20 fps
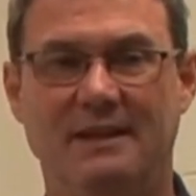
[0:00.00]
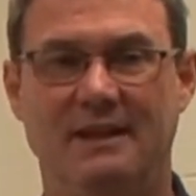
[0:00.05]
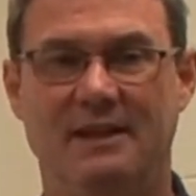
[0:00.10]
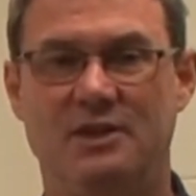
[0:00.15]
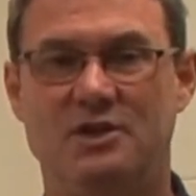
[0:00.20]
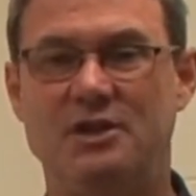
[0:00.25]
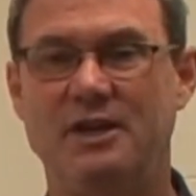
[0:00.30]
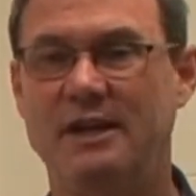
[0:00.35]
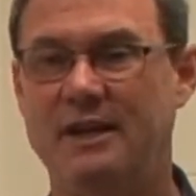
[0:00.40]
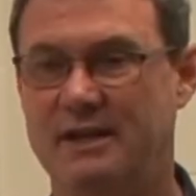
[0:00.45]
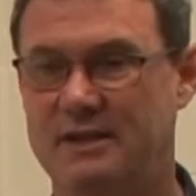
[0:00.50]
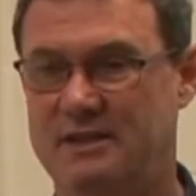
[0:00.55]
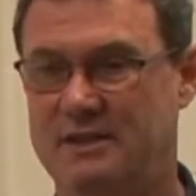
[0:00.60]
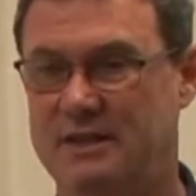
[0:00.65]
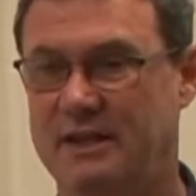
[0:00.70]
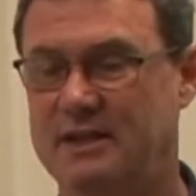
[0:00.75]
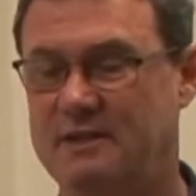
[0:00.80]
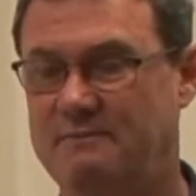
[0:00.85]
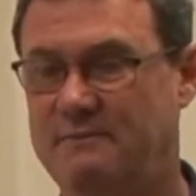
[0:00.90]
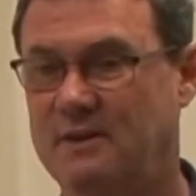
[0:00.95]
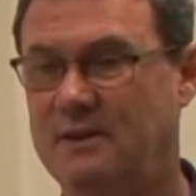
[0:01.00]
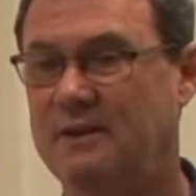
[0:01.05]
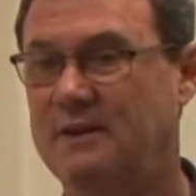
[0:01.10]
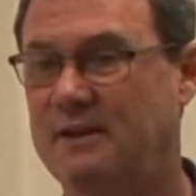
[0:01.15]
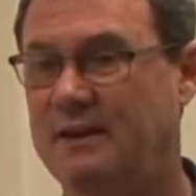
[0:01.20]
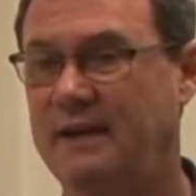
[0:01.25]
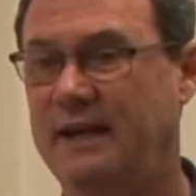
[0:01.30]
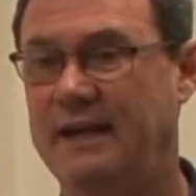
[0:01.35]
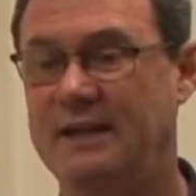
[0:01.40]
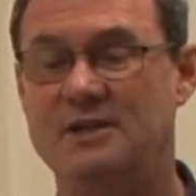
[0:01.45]
she is 6
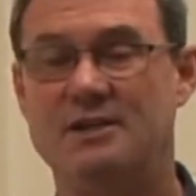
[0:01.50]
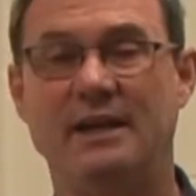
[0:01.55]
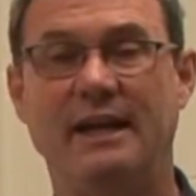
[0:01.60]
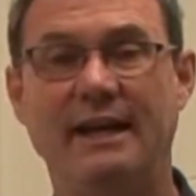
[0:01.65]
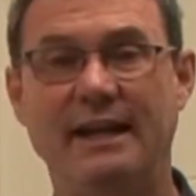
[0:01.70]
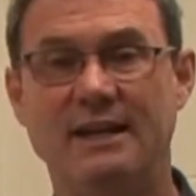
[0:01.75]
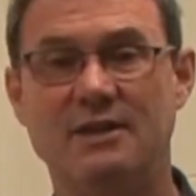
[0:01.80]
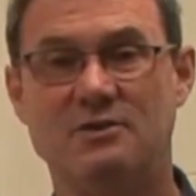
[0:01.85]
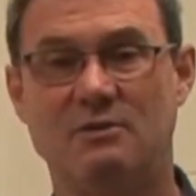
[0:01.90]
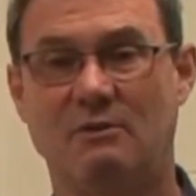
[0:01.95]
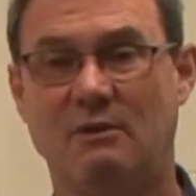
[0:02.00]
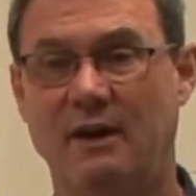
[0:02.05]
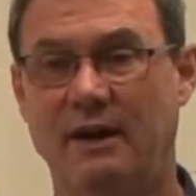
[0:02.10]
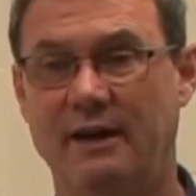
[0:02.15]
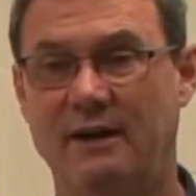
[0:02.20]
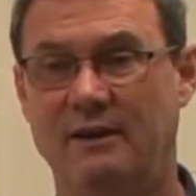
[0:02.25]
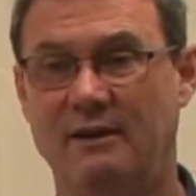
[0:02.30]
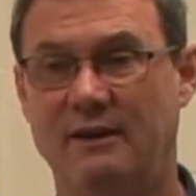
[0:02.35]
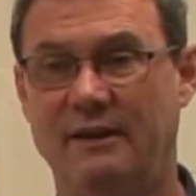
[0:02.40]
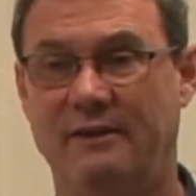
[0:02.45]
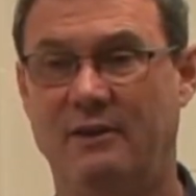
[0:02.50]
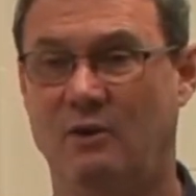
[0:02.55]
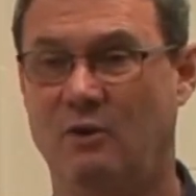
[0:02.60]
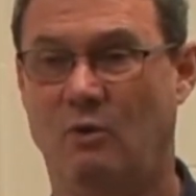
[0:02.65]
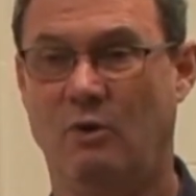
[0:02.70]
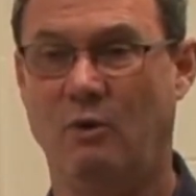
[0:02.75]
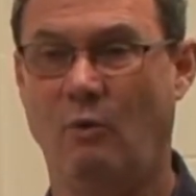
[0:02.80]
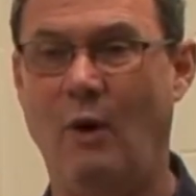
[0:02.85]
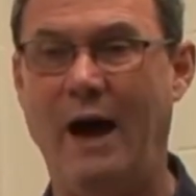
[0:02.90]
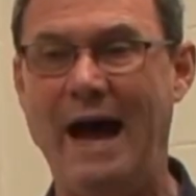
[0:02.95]
foot and skinny as a rail." And they're
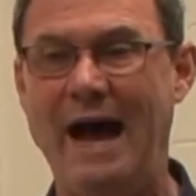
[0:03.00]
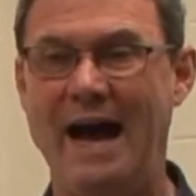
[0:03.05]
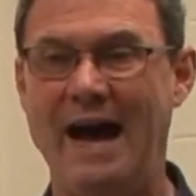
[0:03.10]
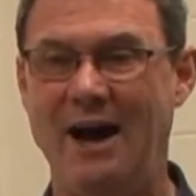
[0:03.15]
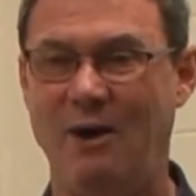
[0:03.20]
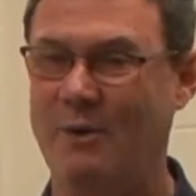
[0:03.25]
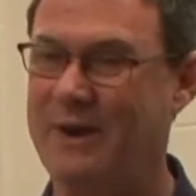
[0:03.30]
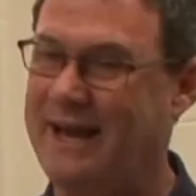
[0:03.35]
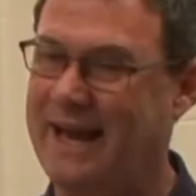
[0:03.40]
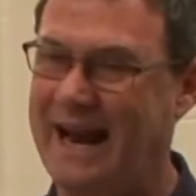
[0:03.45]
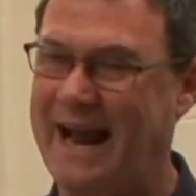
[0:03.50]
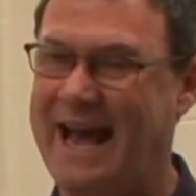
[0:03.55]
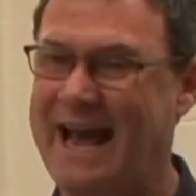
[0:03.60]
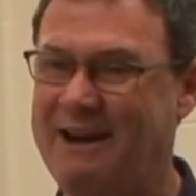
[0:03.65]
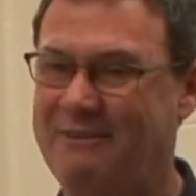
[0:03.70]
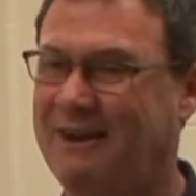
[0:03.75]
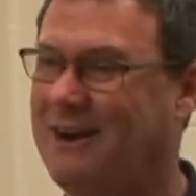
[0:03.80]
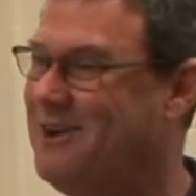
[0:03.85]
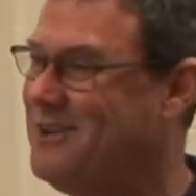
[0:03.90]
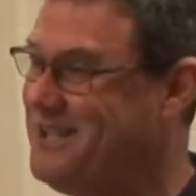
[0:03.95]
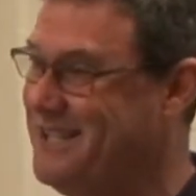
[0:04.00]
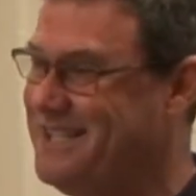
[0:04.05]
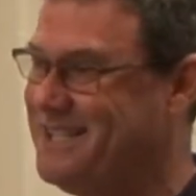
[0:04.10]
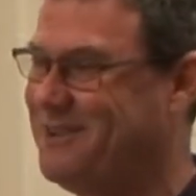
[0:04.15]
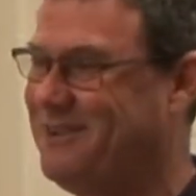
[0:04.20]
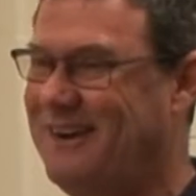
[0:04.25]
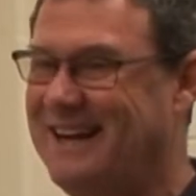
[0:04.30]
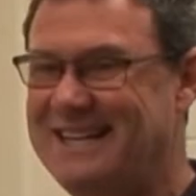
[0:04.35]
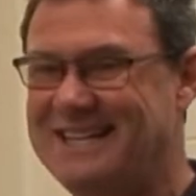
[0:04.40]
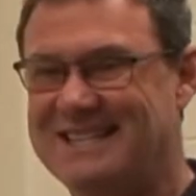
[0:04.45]
going, "Wow, we got to have her. She's a
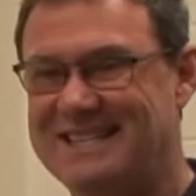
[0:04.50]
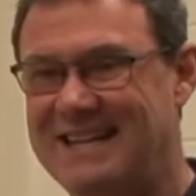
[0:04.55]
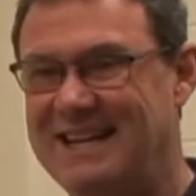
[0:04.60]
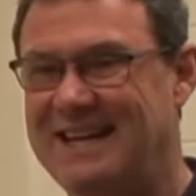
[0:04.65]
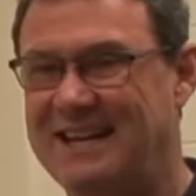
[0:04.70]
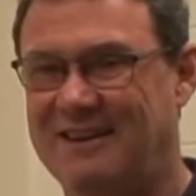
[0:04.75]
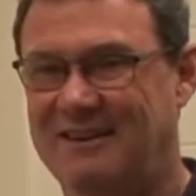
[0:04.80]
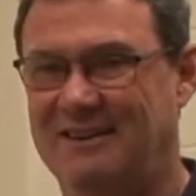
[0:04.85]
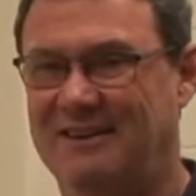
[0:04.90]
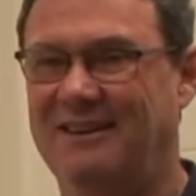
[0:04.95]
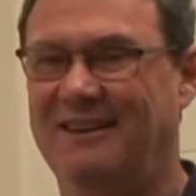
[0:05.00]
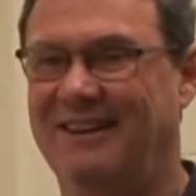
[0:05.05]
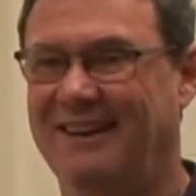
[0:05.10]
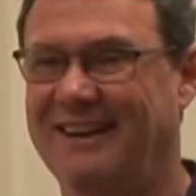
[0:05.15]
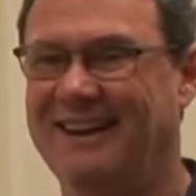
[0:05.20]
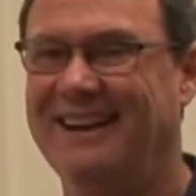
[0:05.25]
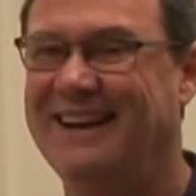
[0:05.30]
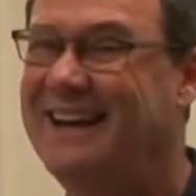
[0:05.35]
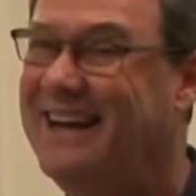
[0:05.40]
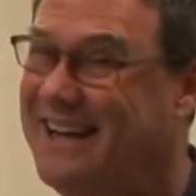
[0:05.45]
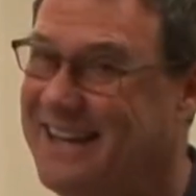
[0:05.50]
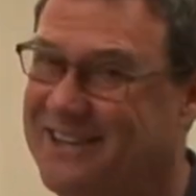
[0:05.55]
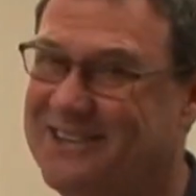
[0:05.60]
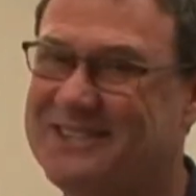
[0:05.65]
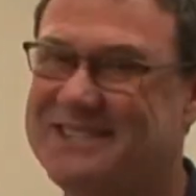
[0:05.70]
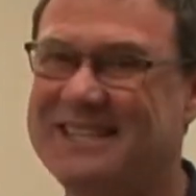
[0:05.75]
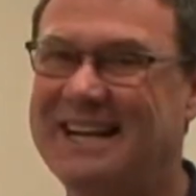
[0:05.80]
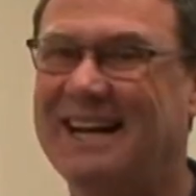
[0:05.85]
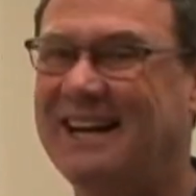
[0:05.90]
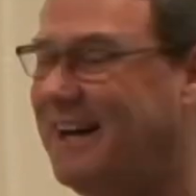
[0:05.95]
great singer." You're
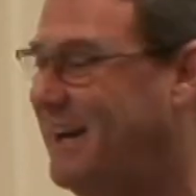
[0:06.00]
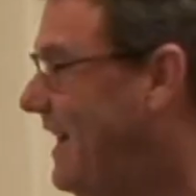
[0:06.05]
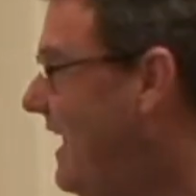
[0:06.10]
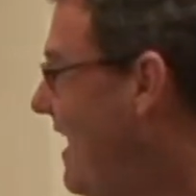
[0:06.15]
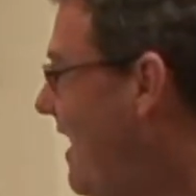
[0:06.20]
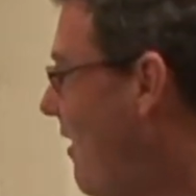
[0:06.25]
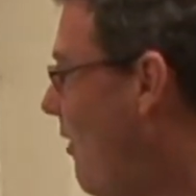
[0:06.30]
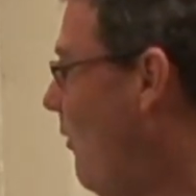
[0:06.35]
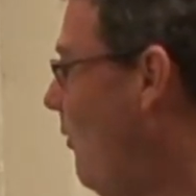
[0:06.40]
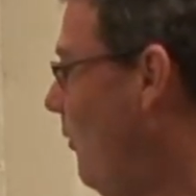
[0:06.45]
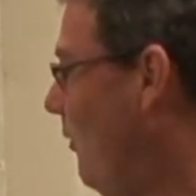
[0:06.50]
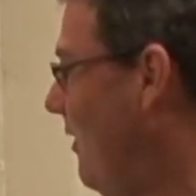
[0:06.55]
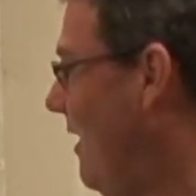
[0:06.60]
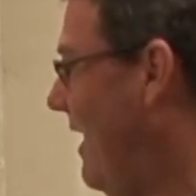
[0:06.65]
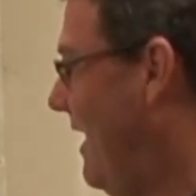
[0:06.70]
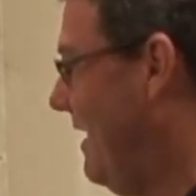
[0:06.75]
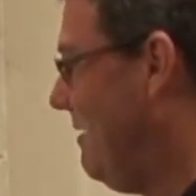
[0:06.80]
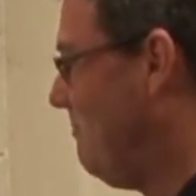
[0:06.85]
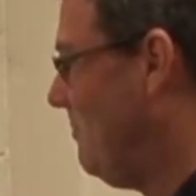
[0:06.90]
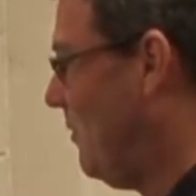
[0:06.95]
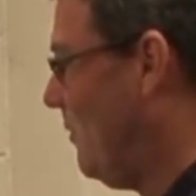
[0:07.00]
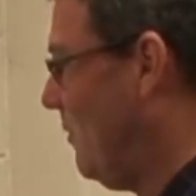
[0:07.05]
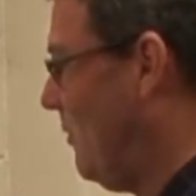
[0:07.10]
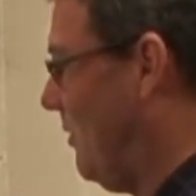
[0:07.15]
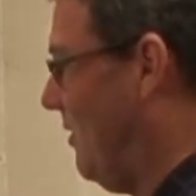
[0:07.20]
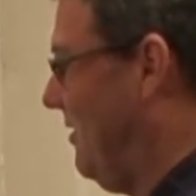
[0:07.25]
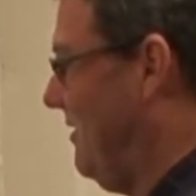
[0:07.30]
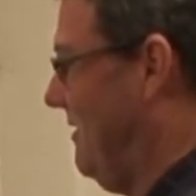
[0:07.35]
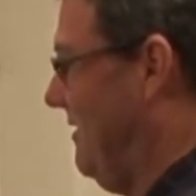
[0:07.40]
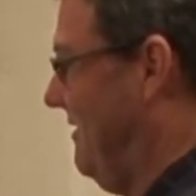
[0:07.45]
selling a whole lot
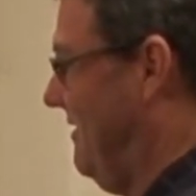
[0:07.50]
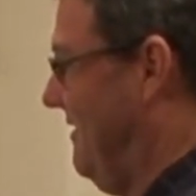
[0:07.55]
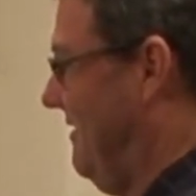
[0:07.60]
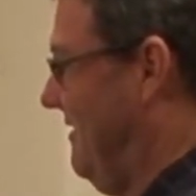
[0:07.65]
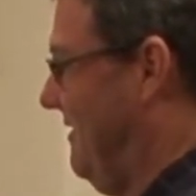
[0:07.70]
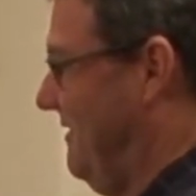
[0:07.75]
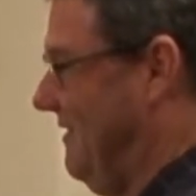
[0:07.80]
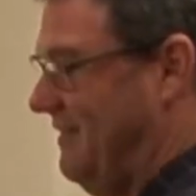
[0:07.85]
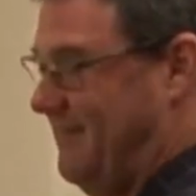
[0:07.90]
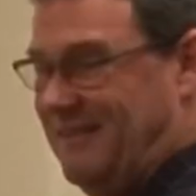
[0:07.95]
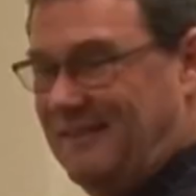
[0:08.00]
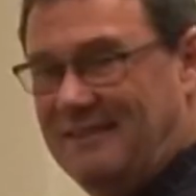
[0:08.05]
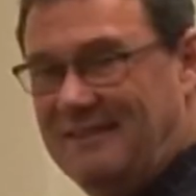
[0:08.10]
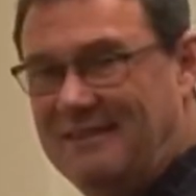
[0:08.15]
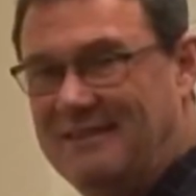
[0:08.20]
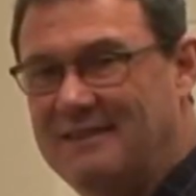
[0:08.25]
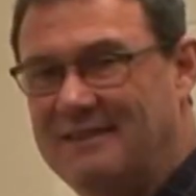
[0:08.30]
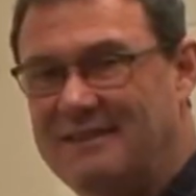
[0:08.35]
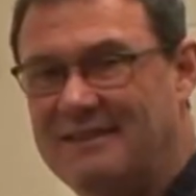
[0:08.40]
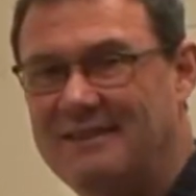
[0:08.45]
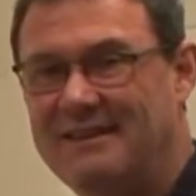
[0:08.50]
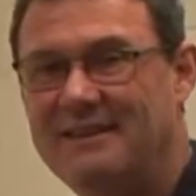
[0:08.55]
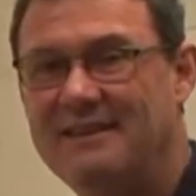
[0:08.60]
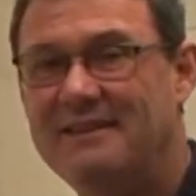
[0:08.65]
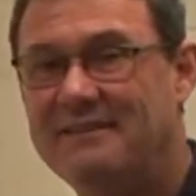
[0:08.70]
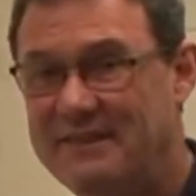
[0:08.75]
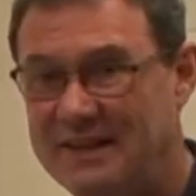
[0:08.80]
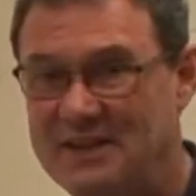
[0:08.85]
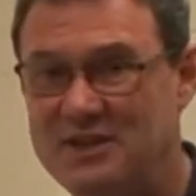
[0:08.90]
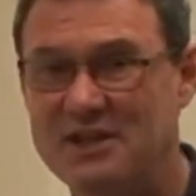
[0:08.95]
more
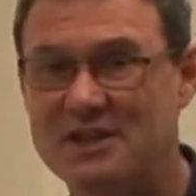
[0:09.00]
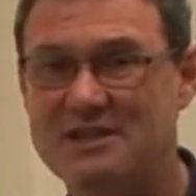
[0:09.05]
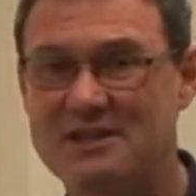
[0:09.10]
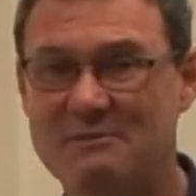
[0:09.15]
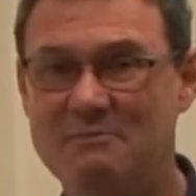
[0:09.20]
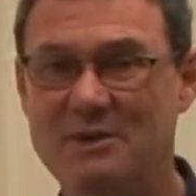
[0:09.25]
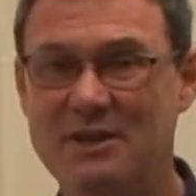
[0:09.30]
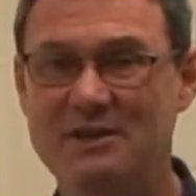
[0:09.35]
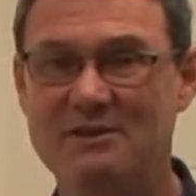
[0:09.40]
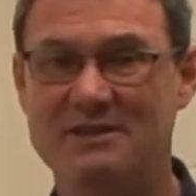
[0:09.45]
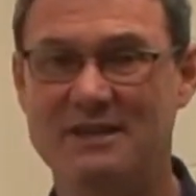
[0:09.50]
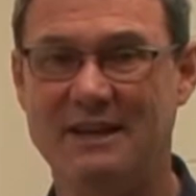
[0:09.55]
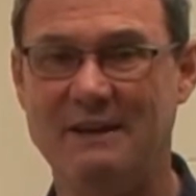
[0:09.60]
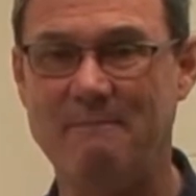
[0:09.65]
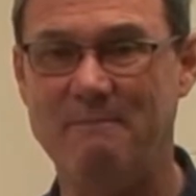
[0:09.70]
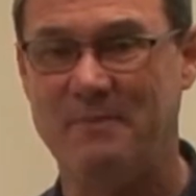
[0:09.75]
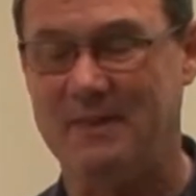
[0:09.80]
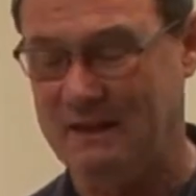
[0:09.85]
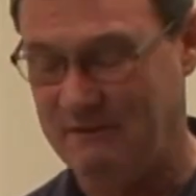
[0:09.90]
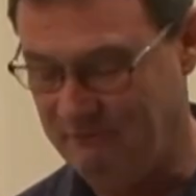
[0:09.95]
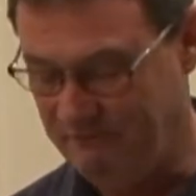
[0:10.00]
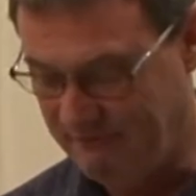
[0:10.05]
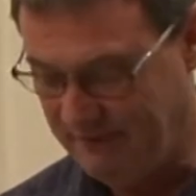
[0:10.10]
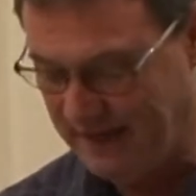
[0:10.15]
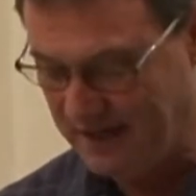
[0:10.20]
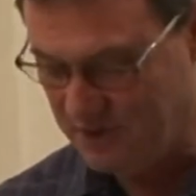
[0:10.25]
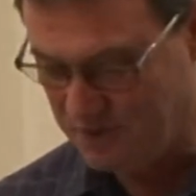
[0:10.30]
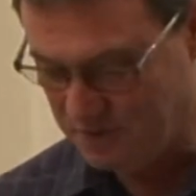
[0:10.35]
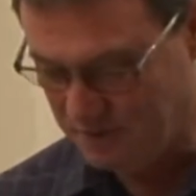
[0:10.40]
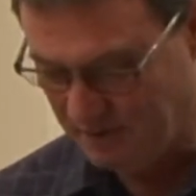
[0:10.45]
than just the music.
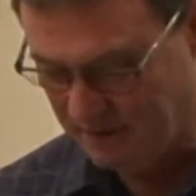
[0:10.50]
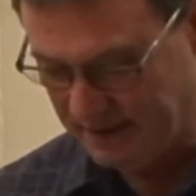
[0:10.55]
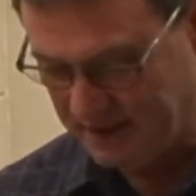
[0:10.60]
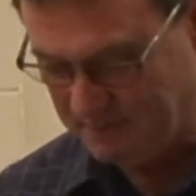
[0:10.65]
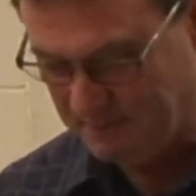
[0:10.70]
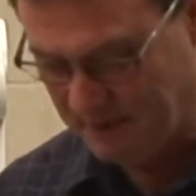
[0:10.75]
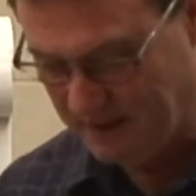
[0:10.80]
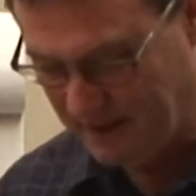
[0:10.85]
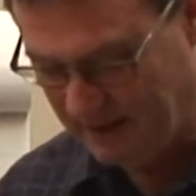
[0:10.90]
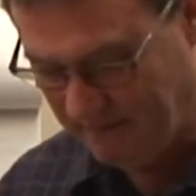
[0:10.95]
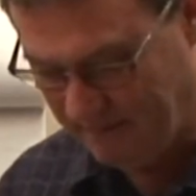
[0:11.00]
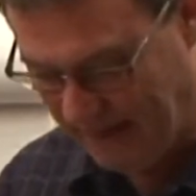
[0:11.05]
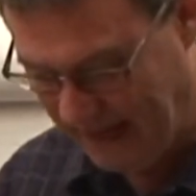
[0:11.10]
Visual has become